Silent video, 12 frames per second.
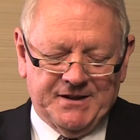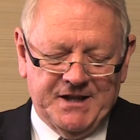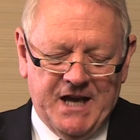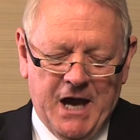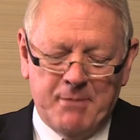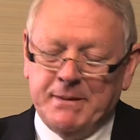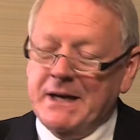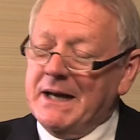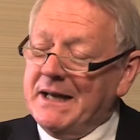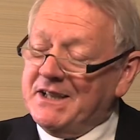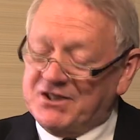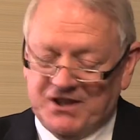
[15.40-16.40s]
the
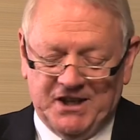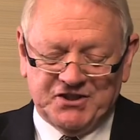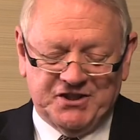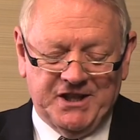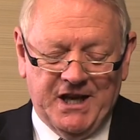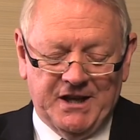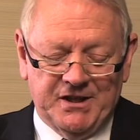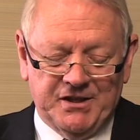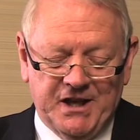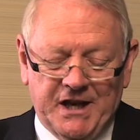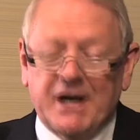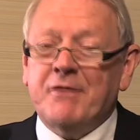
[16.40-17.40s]
MPLS, SDN
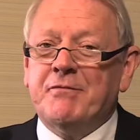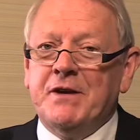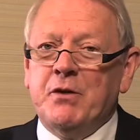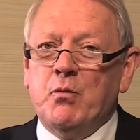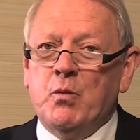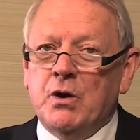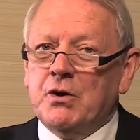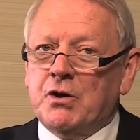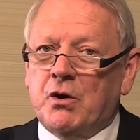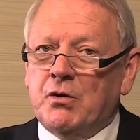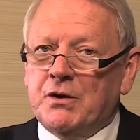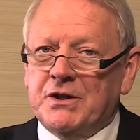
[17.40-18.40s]
and NFV World
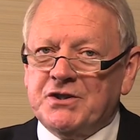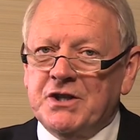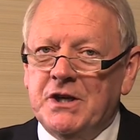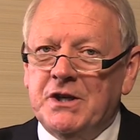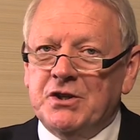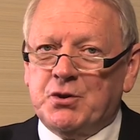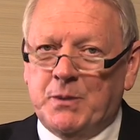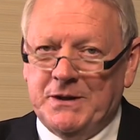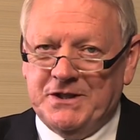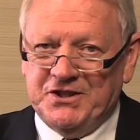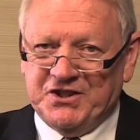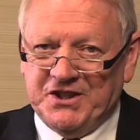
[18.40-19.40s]
Congress
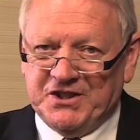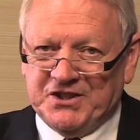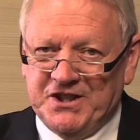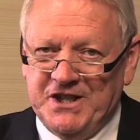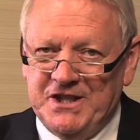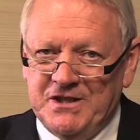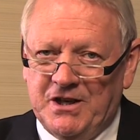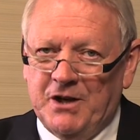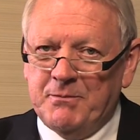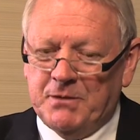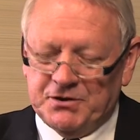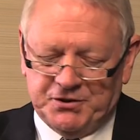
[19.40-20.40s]
2016.
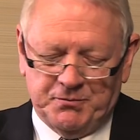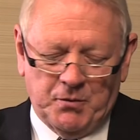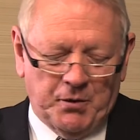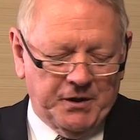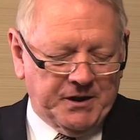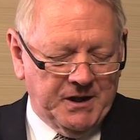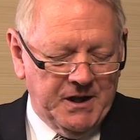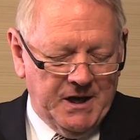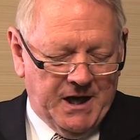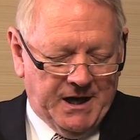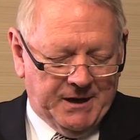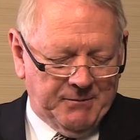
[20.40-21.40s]
I'm Martin Warwick
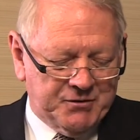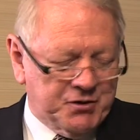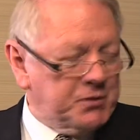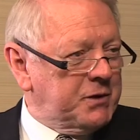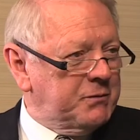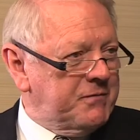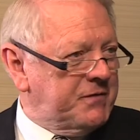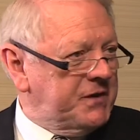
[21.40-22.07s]
and I'm talking with